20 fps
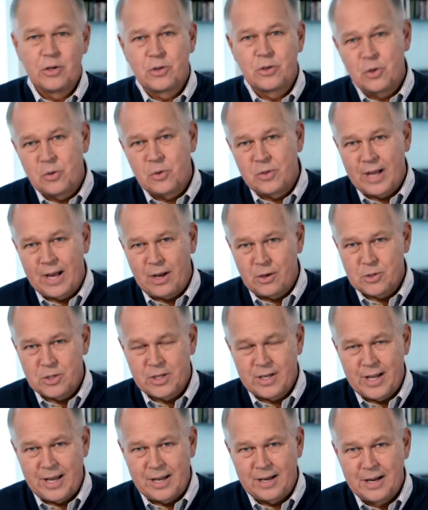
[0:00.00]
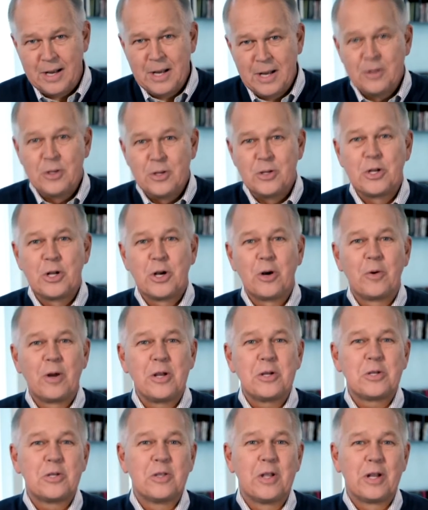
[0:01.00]
and 2008, the
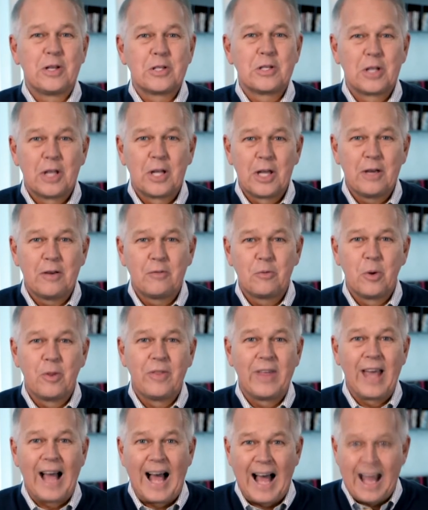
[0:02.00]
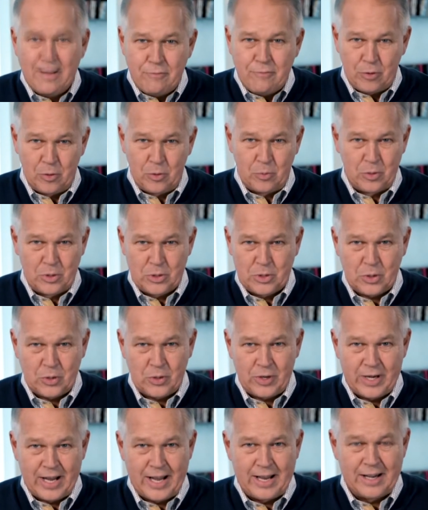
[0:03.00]
generation that has lived when the iPhone was
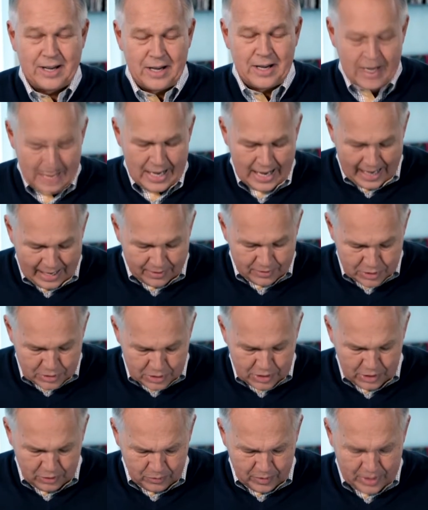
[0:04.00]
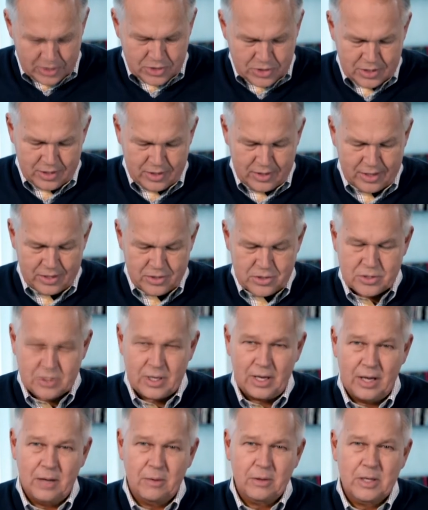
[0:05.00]
created, and the generation that has
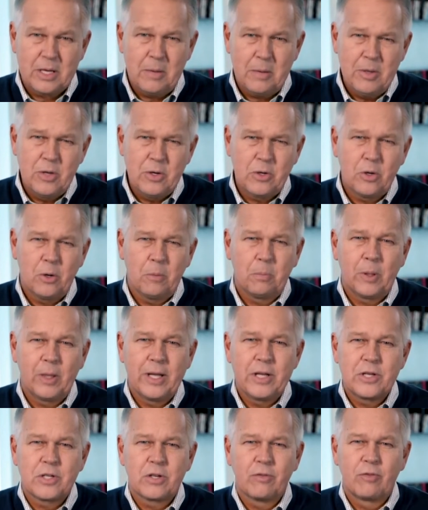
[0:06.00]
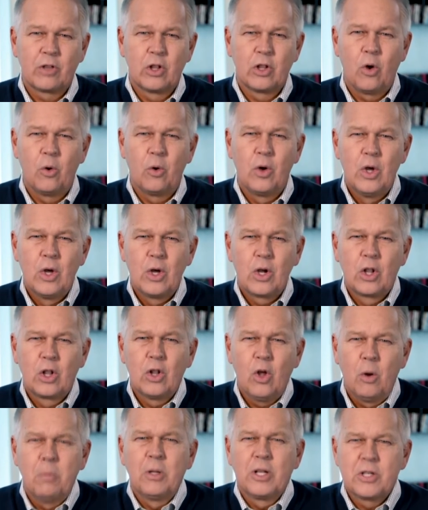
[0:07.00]
come into a place of
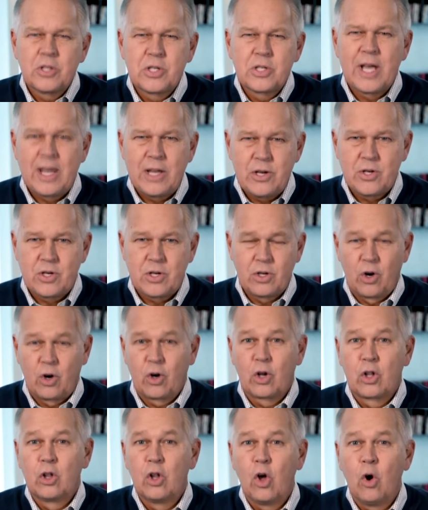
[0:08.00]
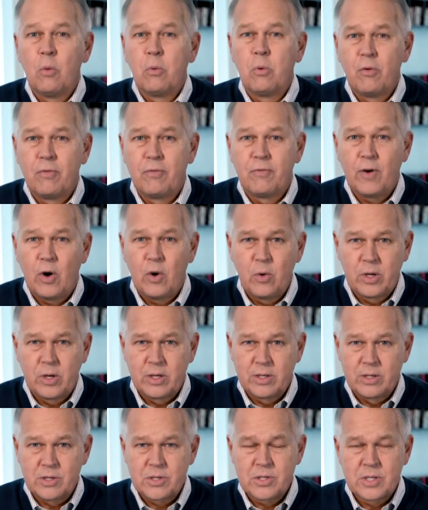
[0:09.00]
globalization or global
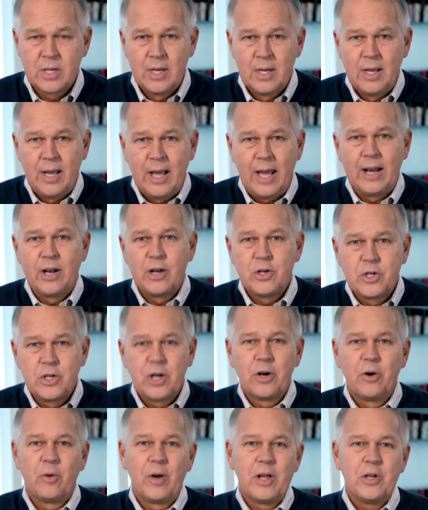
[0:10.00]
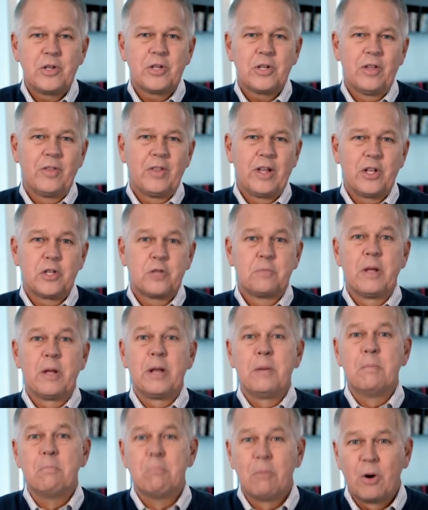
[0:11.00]
focus, and a generation that has been
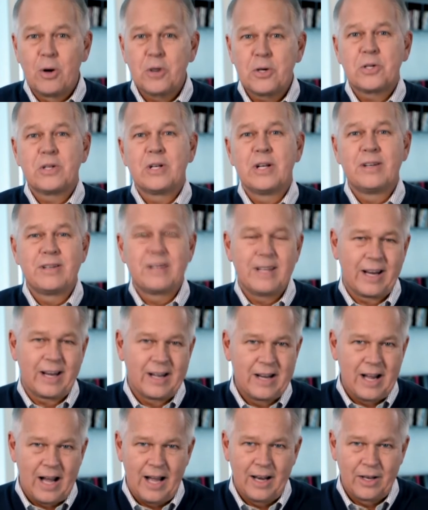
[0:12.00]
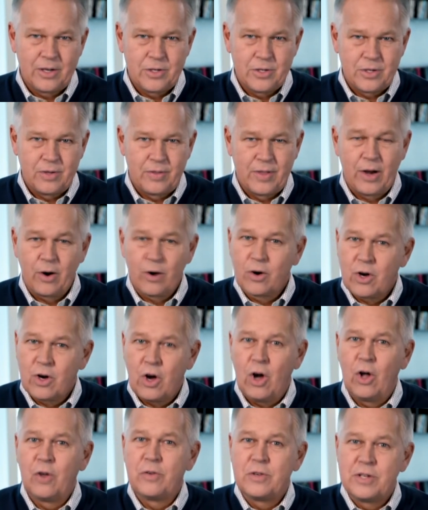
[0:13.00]
immersed in technology. They are
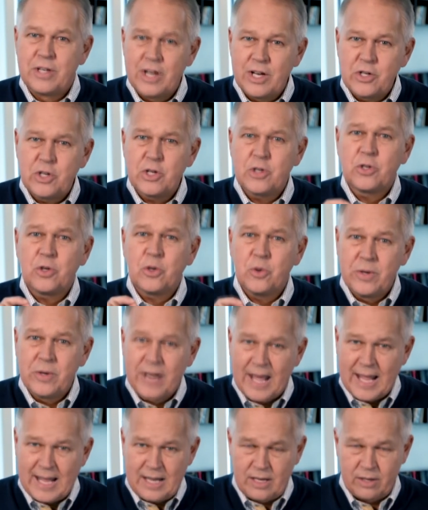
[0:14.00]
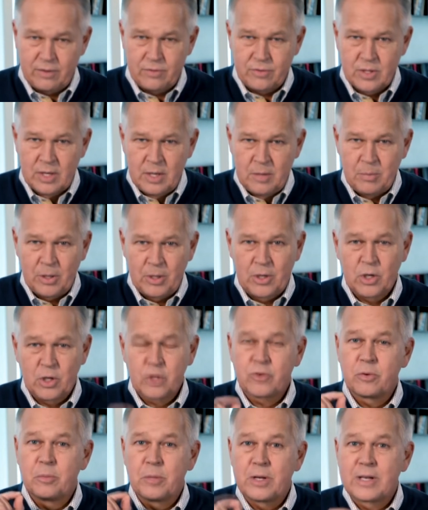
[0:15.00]
called digital natives because
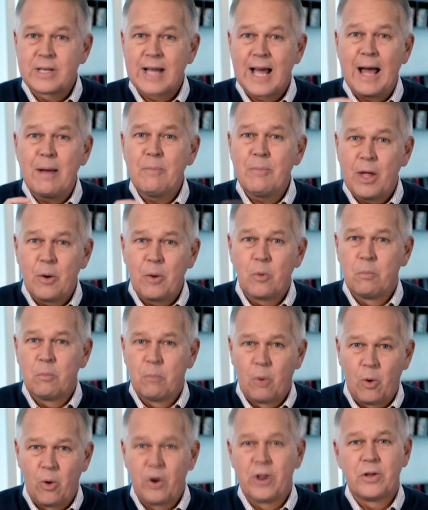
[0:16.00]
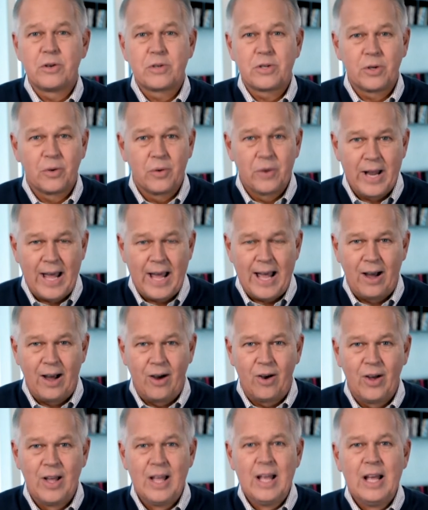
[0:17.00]
from the time they were born until
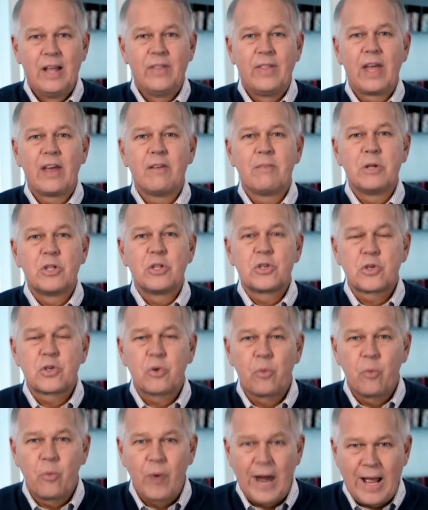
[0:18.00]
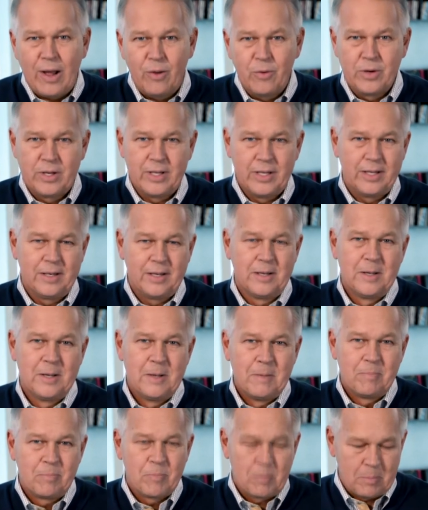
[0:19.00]
now, they have been surrounded
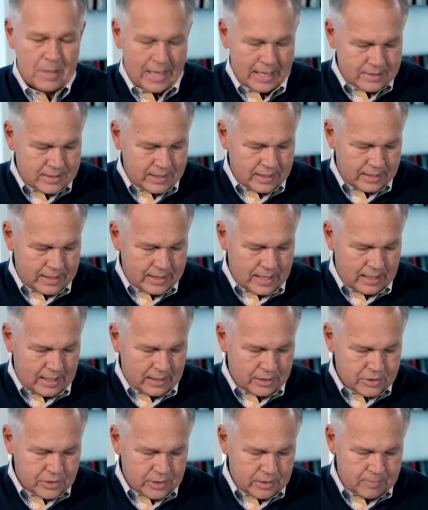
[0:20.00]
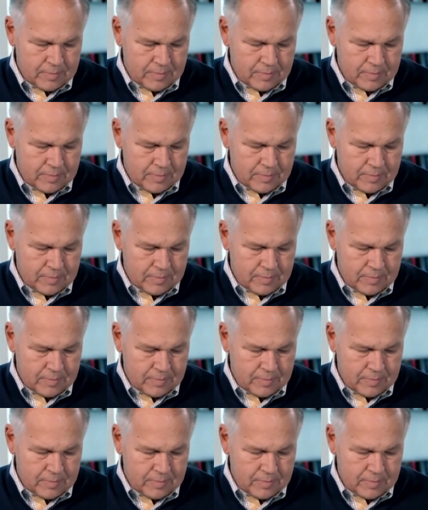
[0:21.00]
by technology.